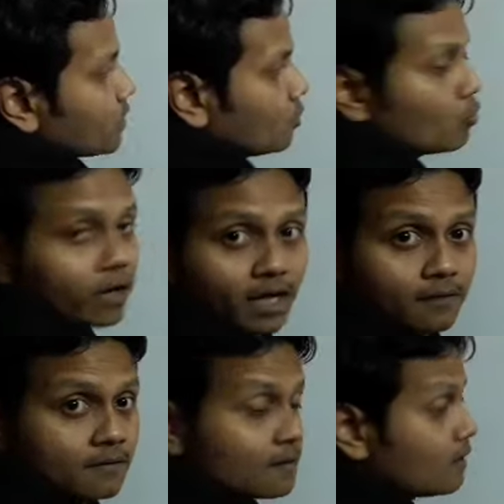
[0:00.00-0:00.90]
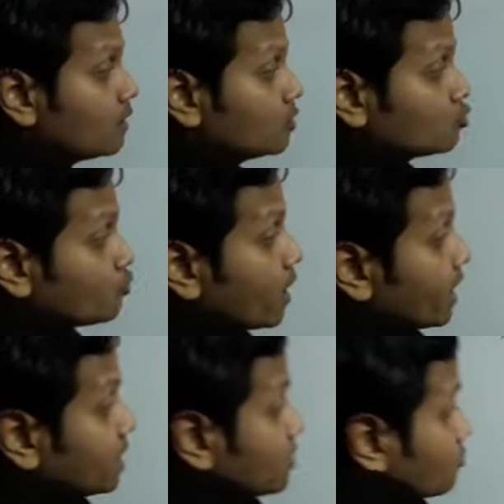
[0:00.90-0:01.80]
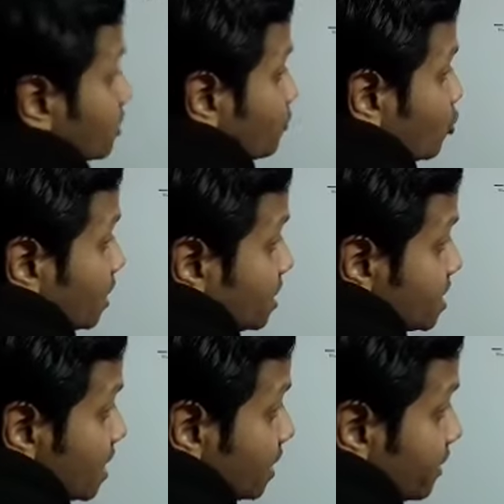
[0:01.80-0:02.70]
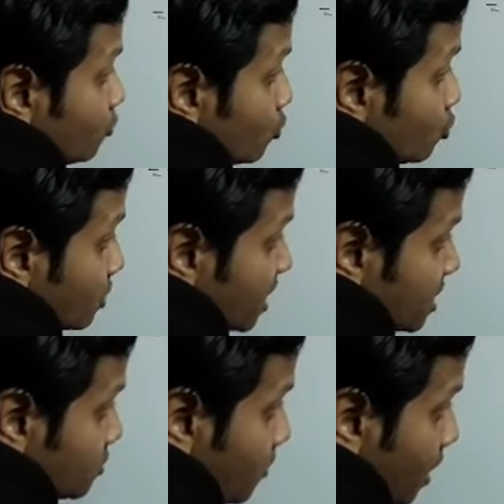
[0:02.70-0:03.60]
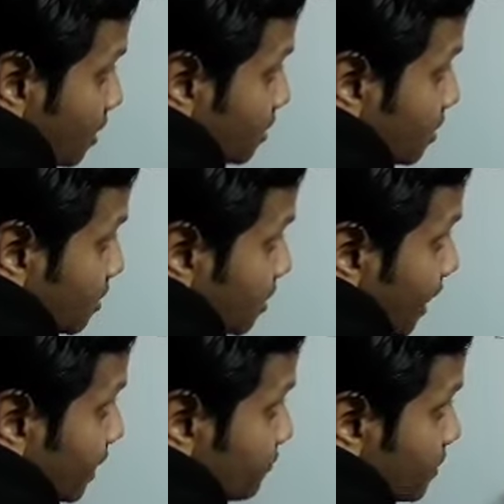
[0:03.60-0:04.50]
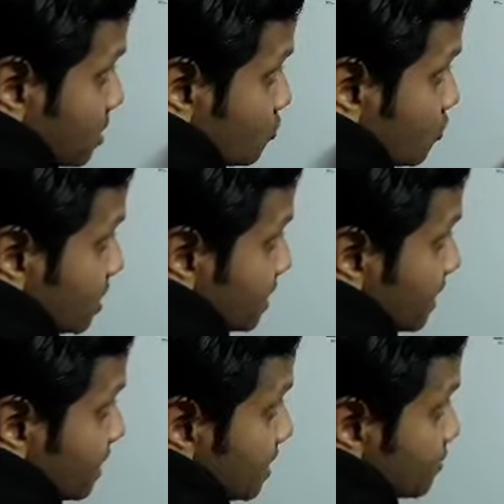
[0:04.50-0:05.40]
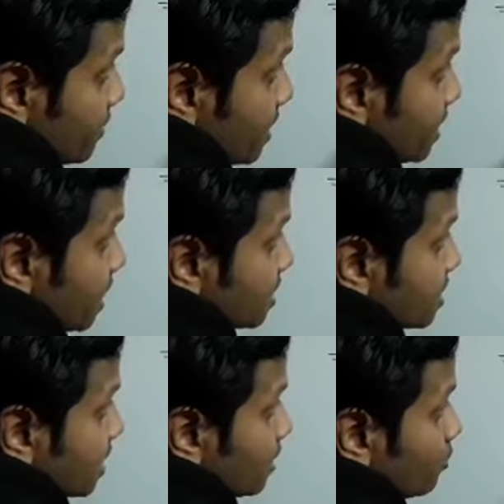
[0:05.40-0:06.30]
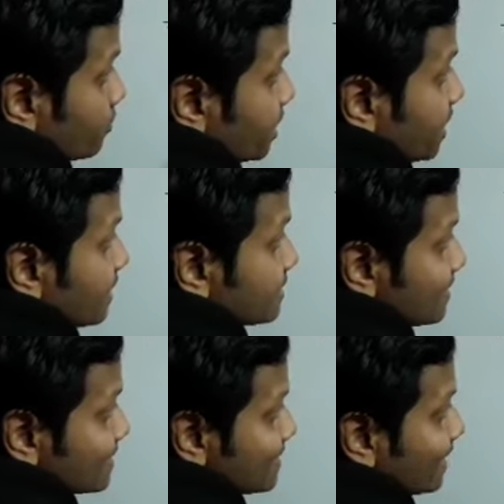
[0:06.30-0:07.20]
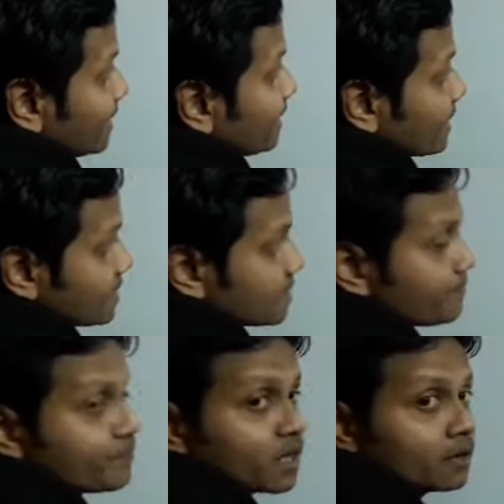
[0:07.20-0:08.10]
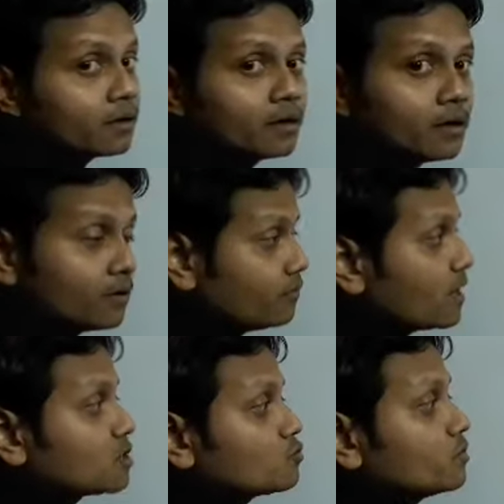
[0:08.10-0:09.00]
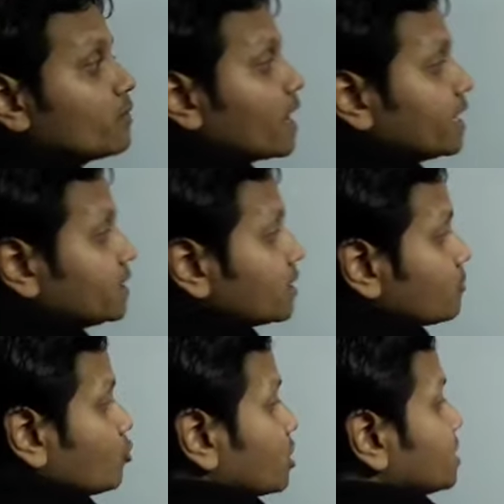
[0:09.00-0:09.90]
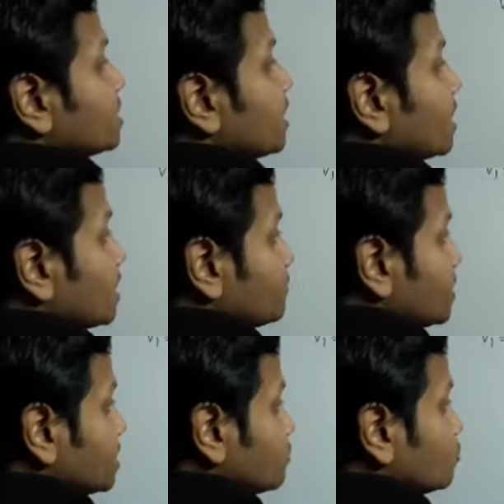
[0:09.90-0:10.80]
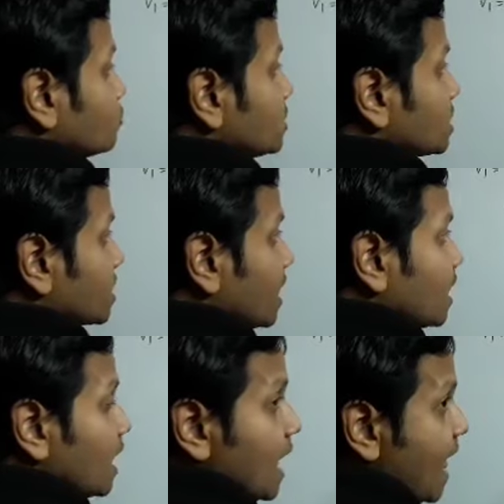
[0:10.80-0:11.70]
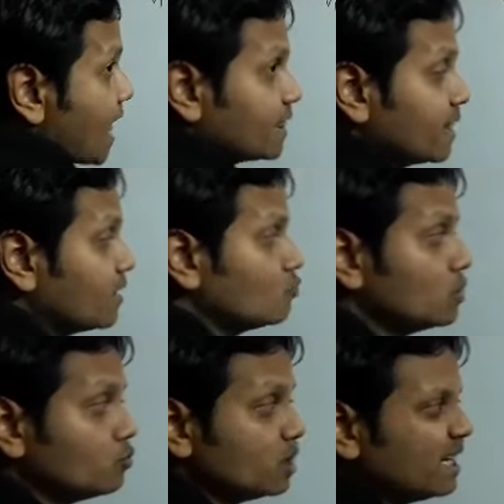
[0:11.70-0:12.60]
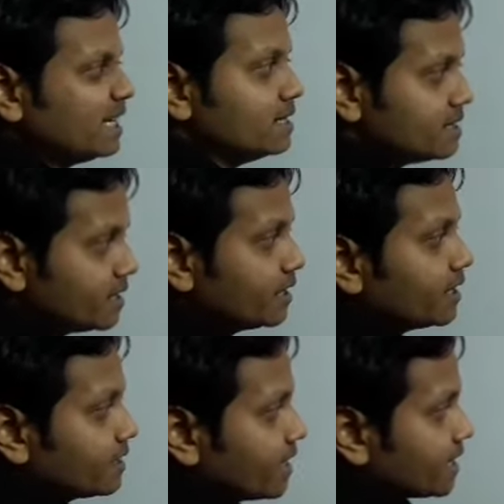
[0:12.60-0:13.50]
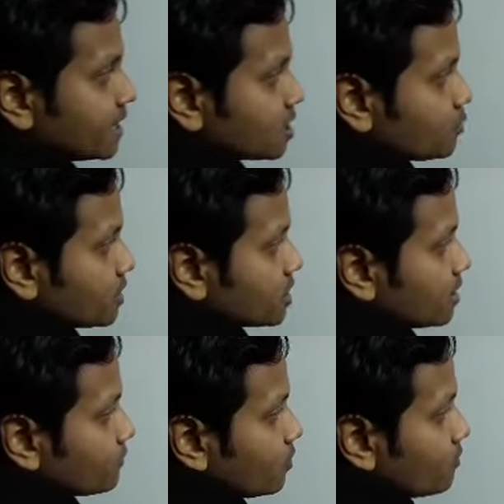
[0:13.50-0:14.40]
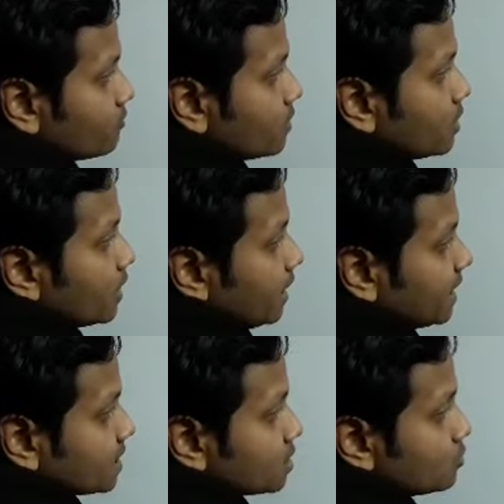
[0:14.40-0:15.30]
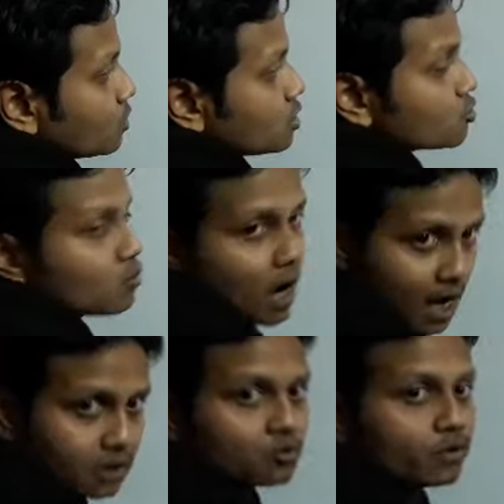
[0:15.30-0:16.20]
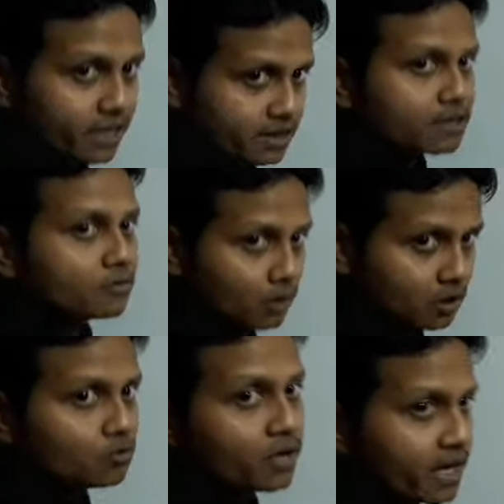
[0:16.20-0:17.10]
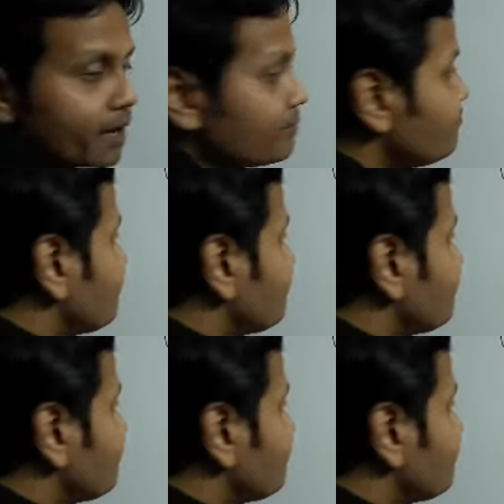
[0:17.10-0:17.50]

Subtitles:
Okay, to find out the potential due to this part, at first we take a spherical shell of radius x and dx. First we find the potential at P due to this shell, and then we will integrate that expression from x equals to r to x equal to a.